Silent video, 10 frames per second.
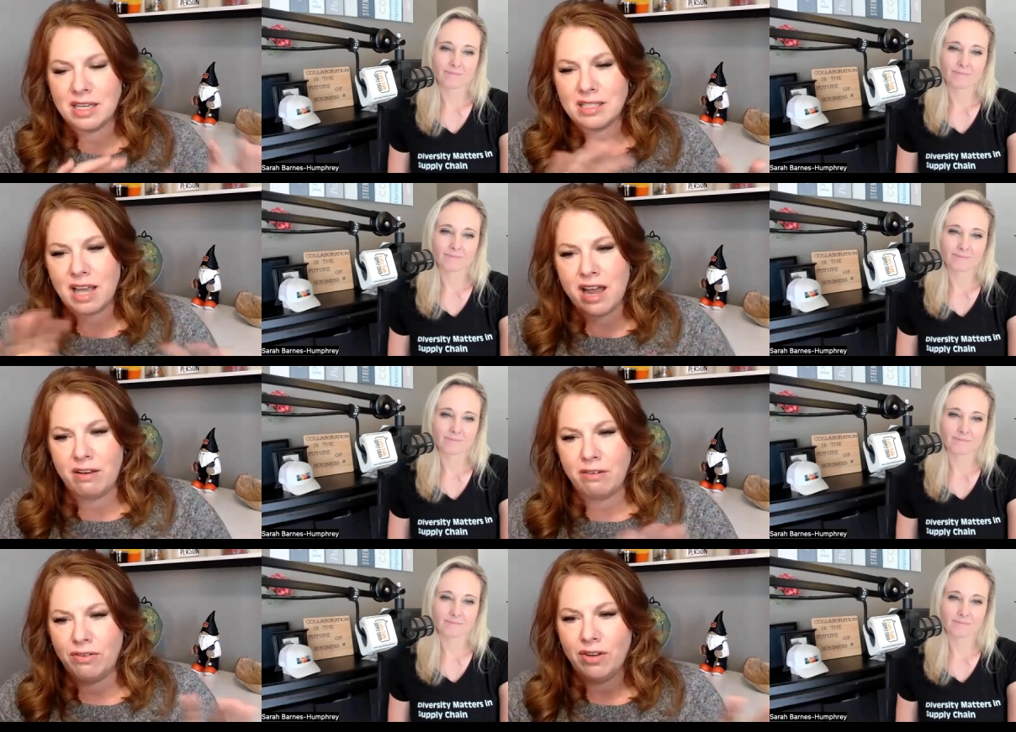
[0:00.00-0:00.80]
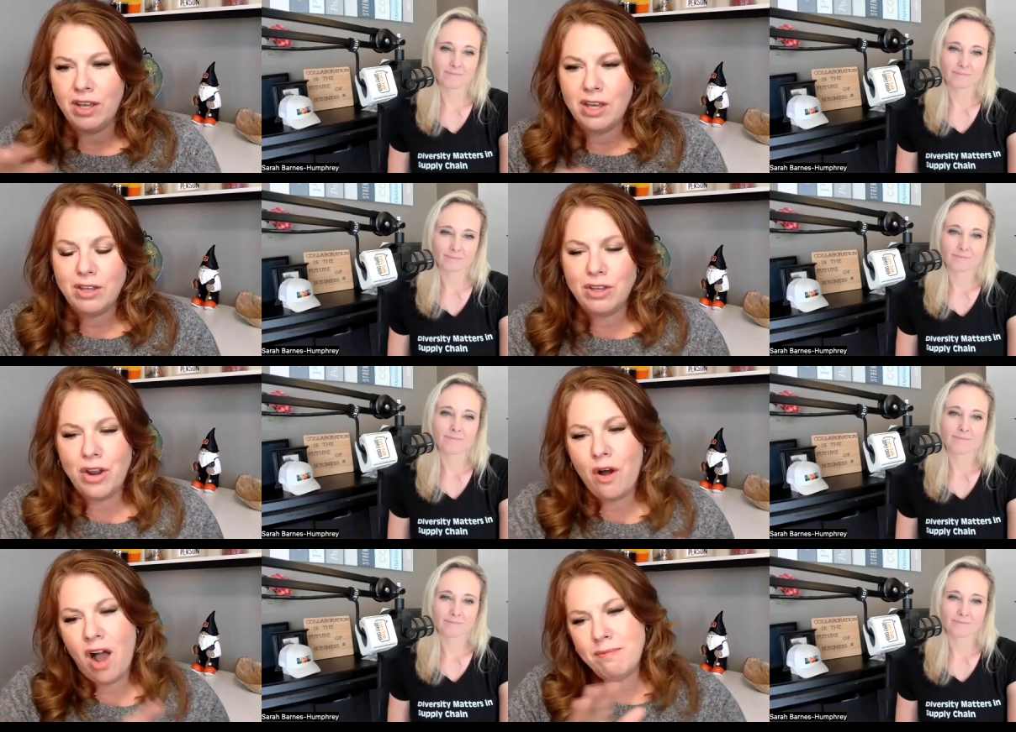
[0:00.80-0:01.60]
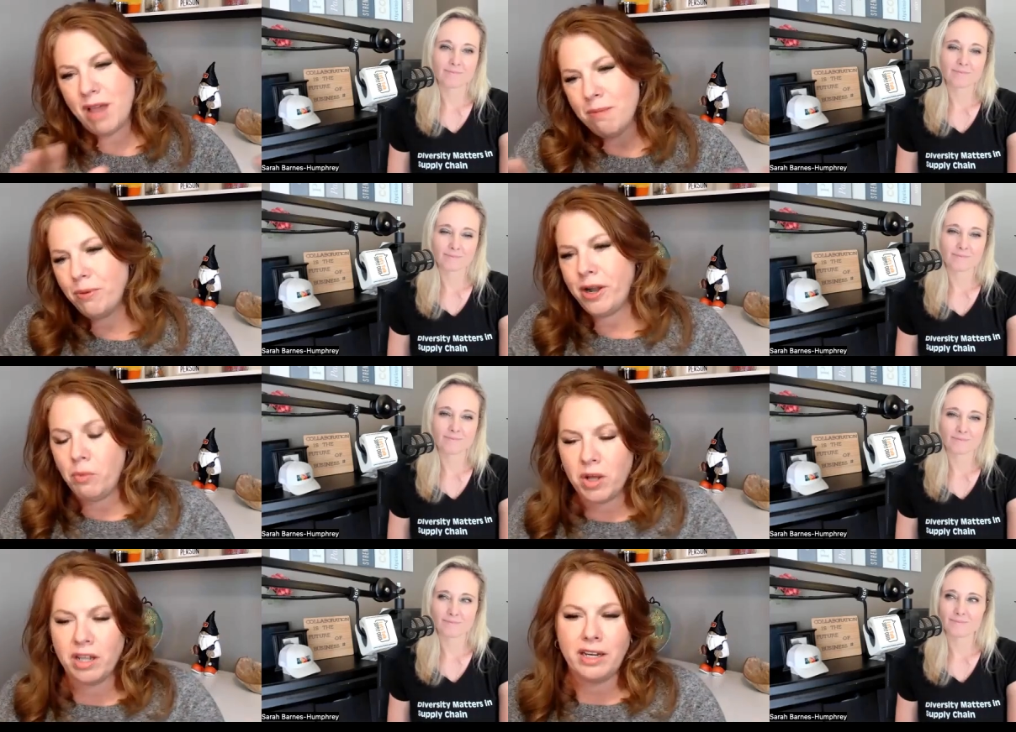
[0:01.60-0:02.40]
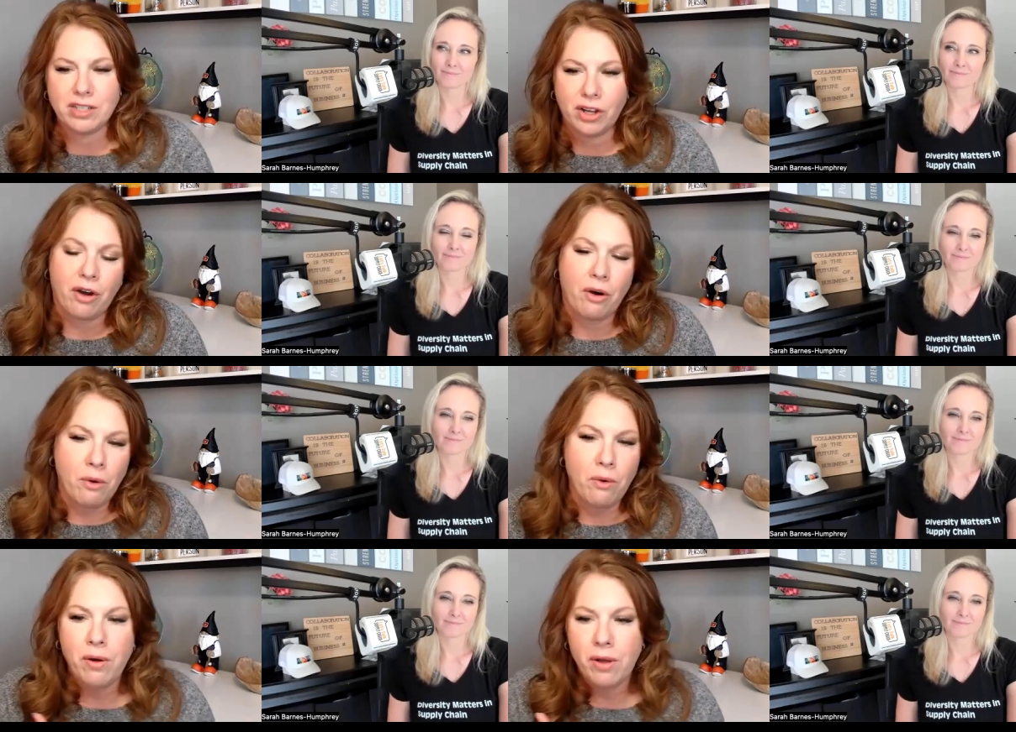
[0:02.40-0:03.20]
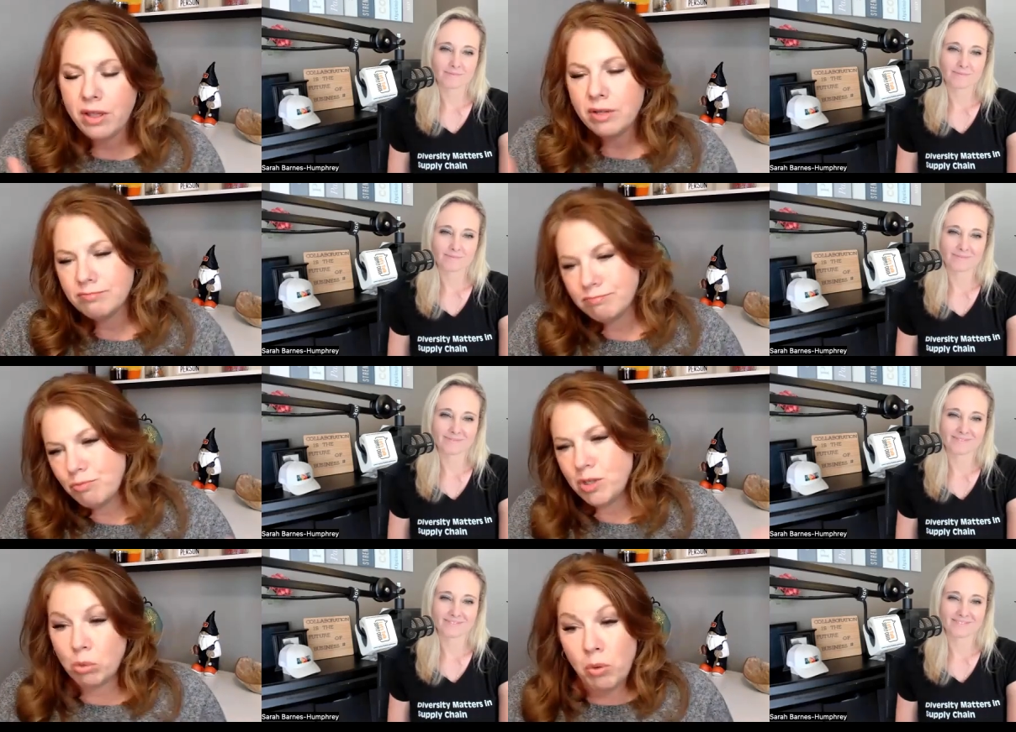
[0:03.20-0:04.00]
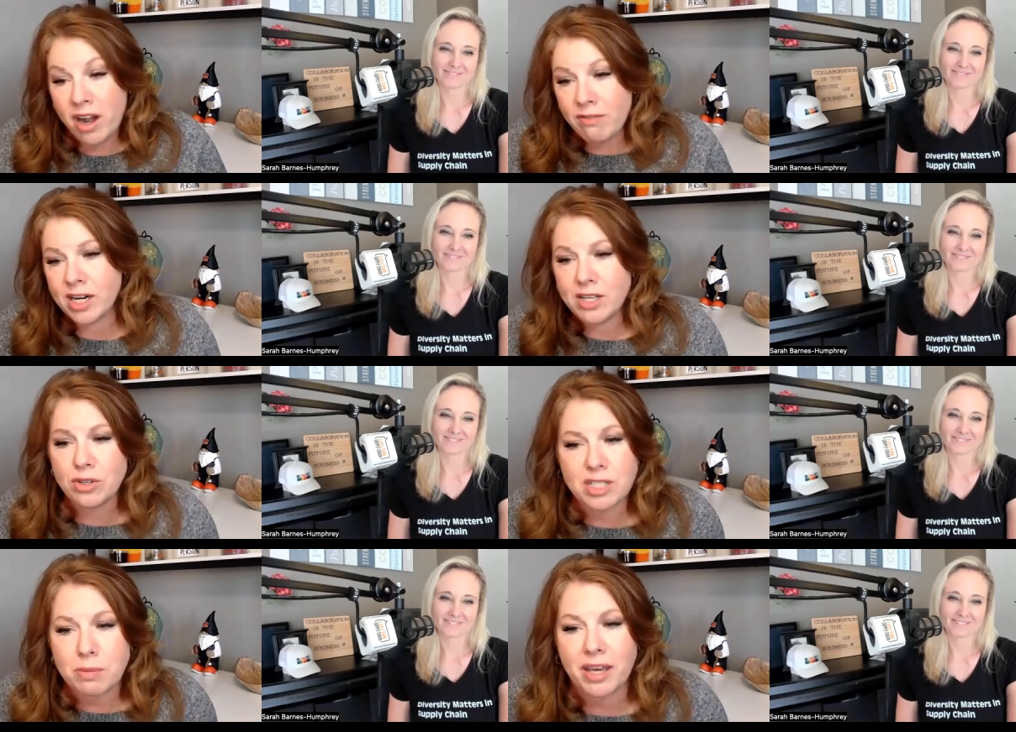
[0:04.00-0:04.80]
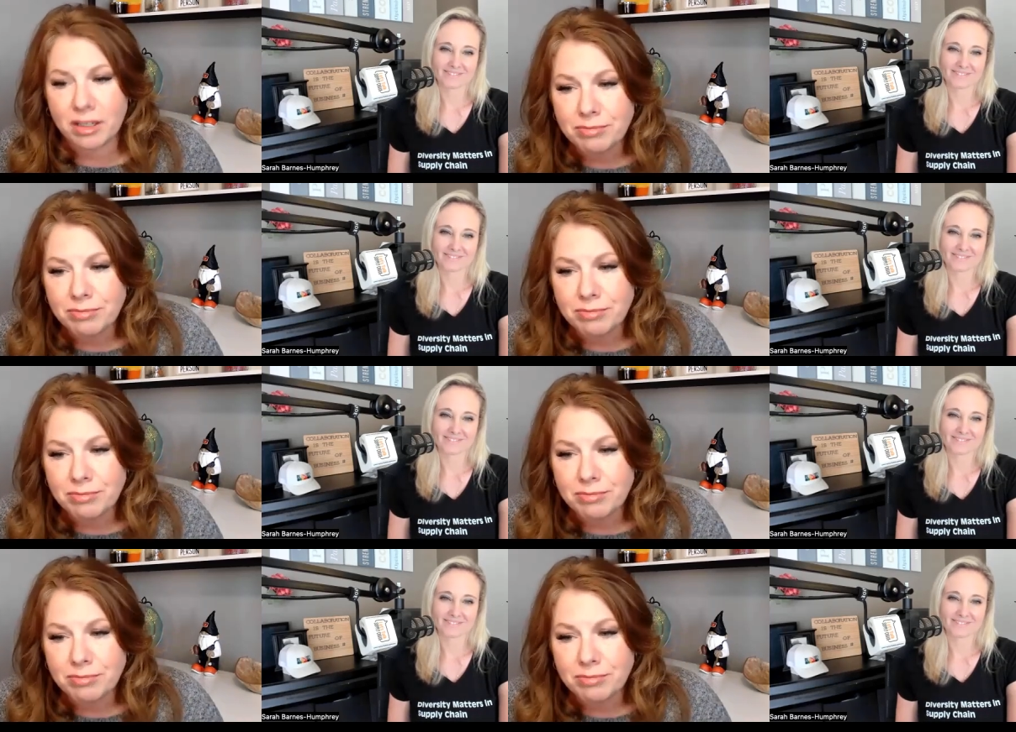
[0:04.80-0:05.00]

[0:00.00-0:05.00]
Speaker 1: is kind of, you know, I'm I'm pretty willing to go with whatever interests me.